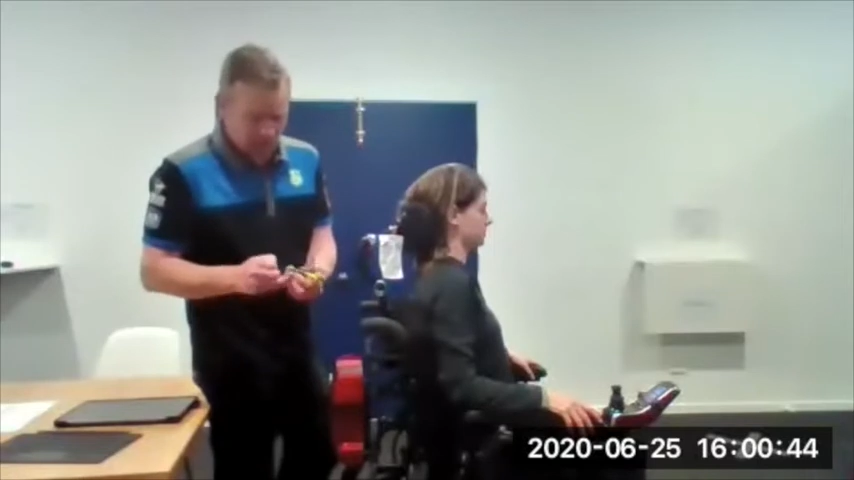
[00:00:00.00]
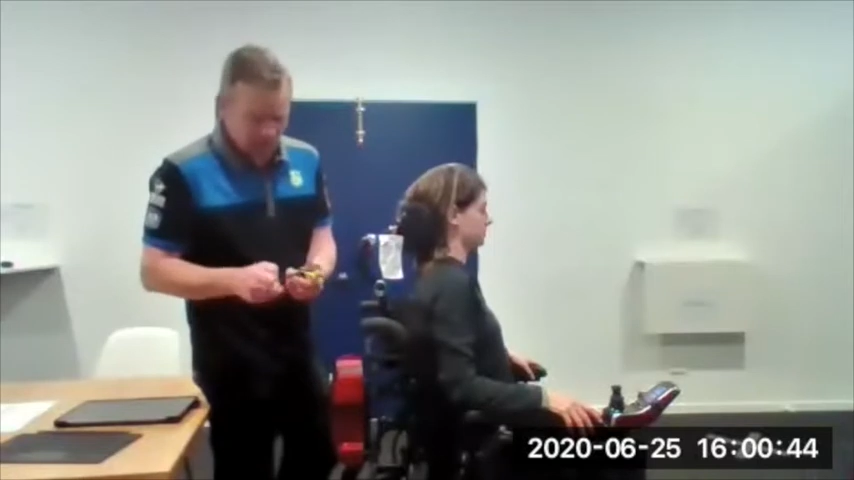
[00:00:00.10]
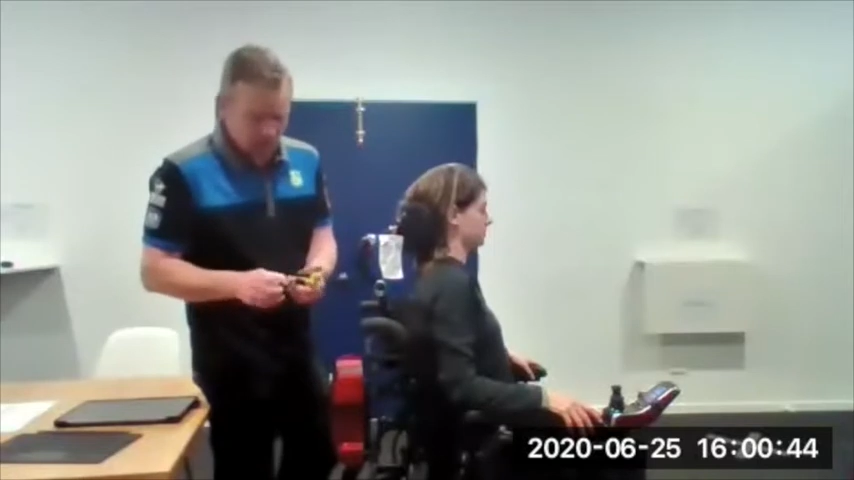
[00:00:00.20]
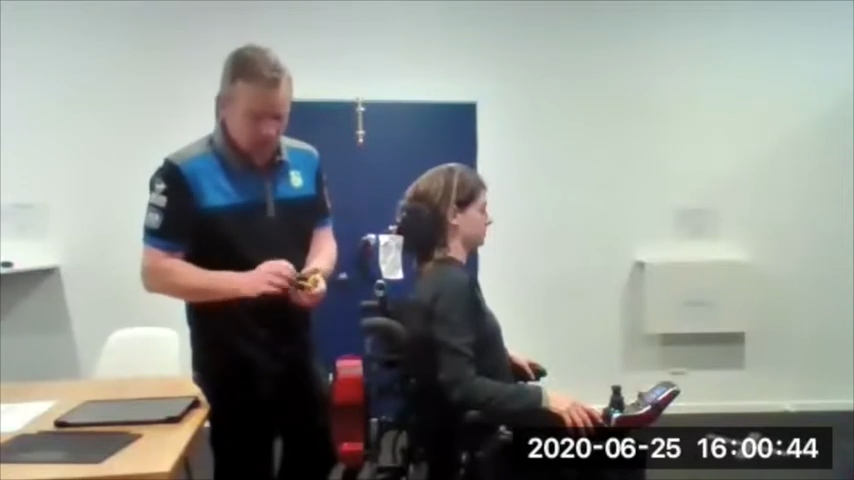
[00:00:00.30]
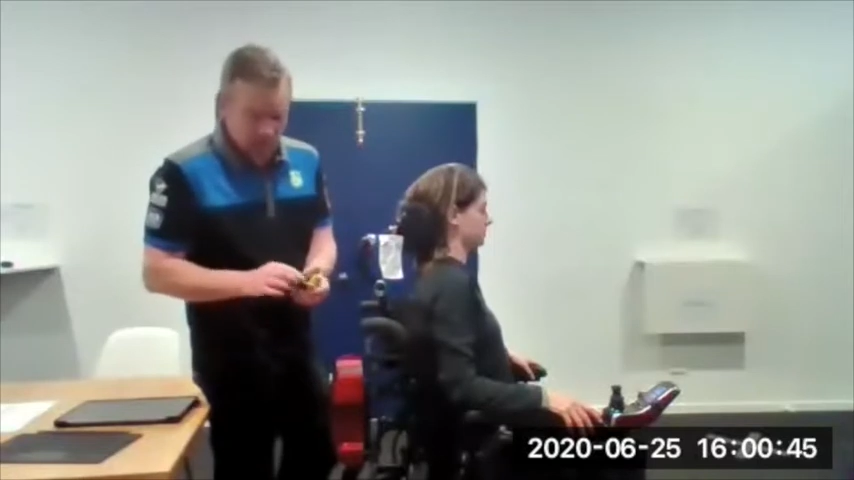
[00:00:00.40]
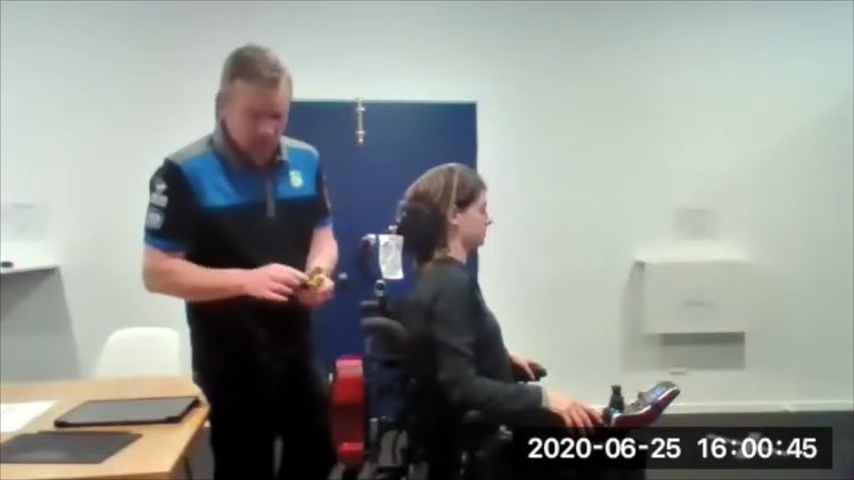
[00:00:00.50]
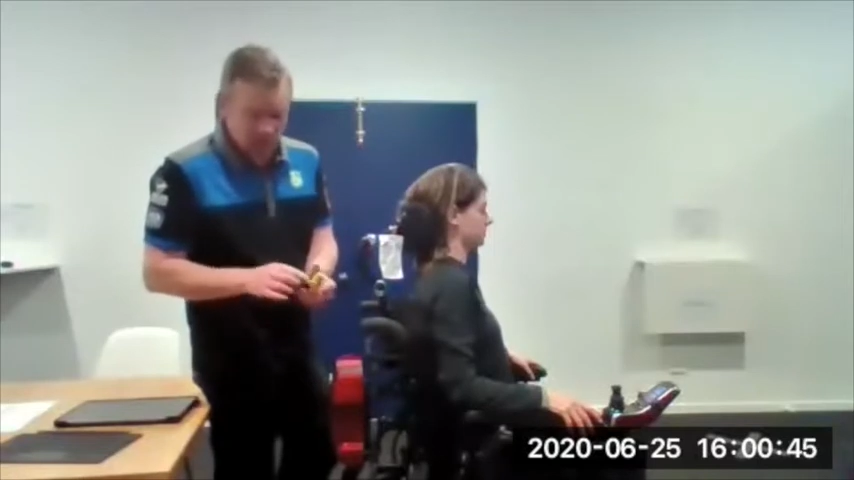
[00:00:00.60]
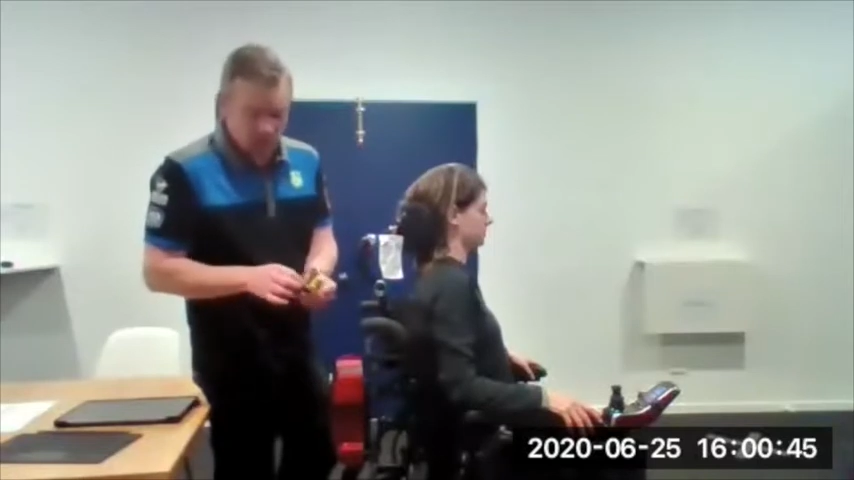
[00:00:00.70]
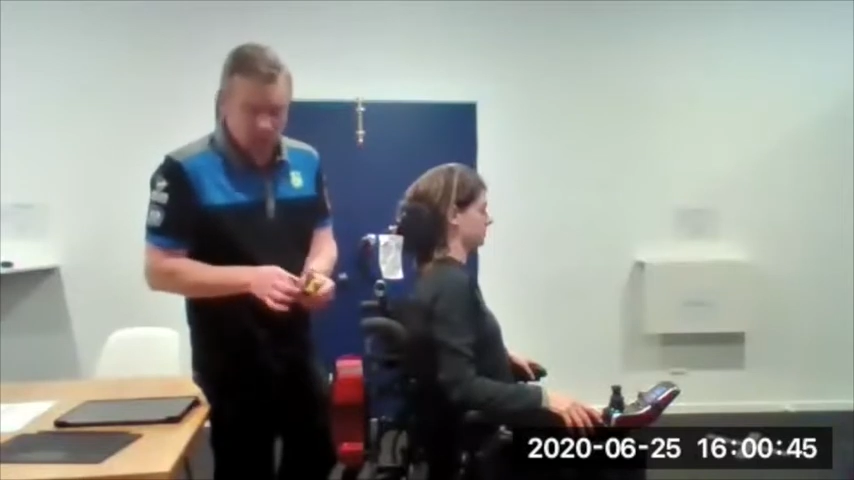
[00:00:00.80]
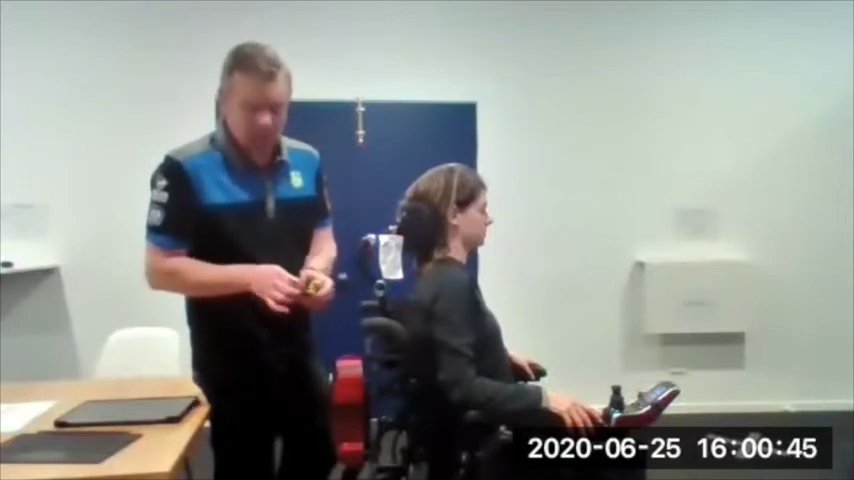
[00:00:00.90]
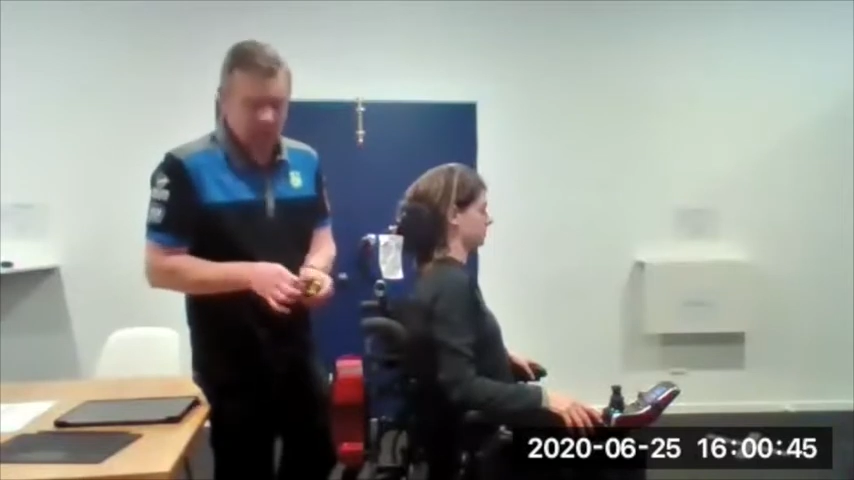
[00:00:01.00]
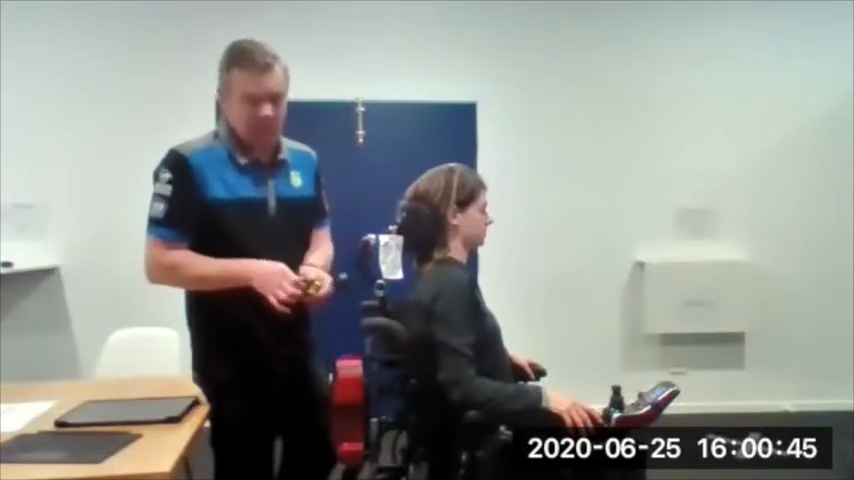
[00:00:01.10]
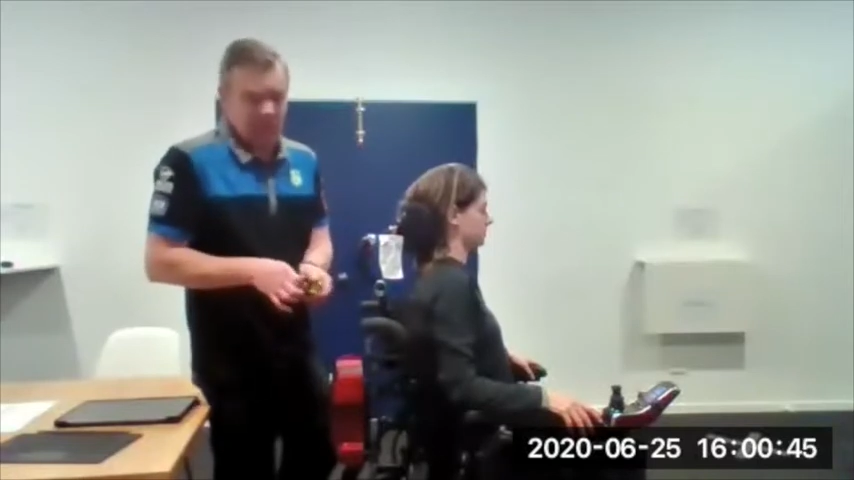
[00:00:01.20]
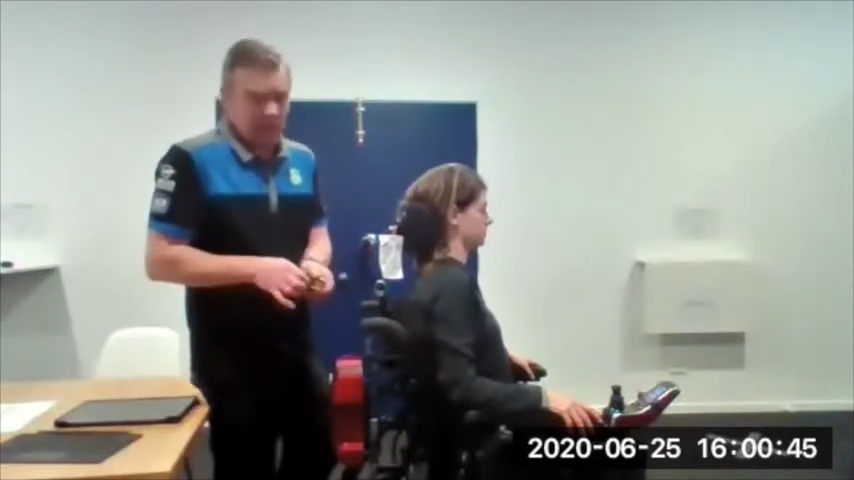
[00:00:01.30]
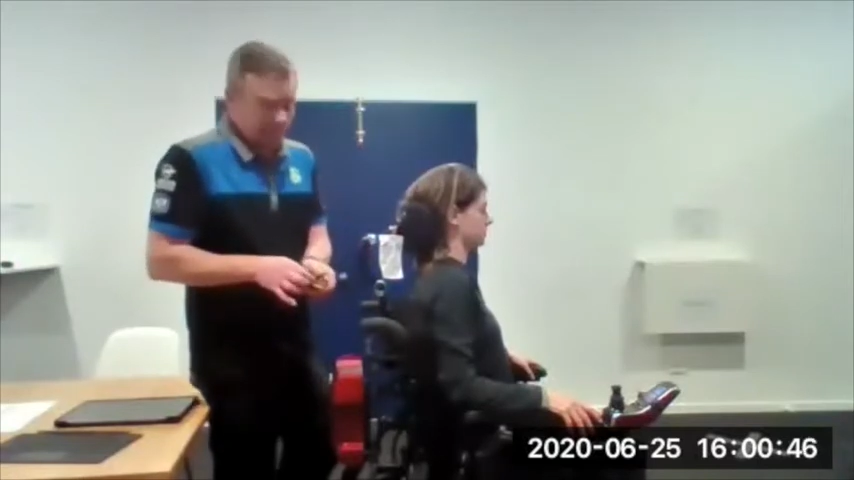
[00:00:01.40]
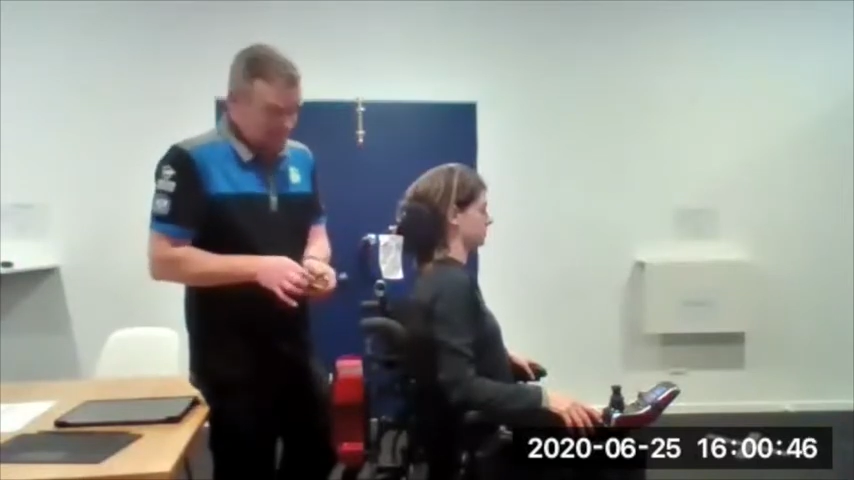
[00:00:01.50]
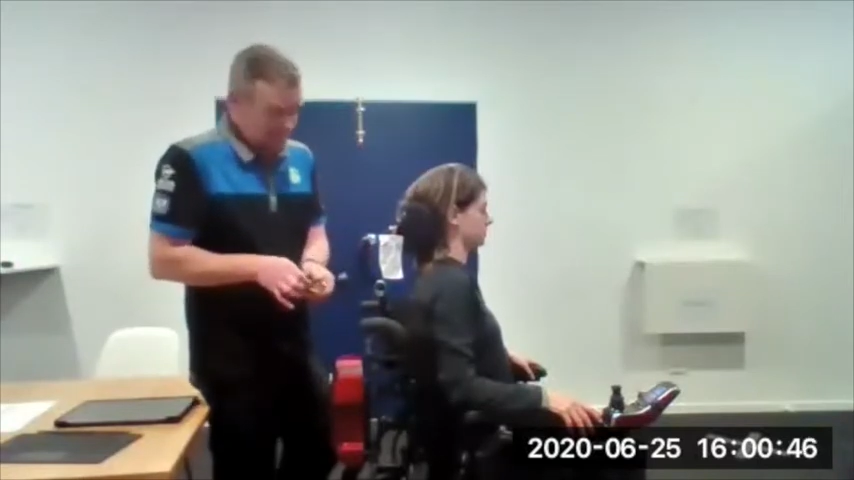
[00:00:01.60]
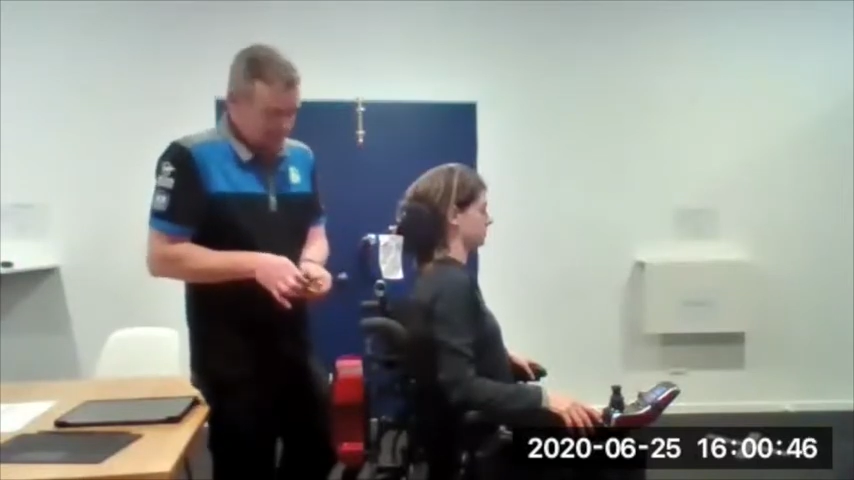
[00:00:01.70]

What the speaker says: equipment and complex seating,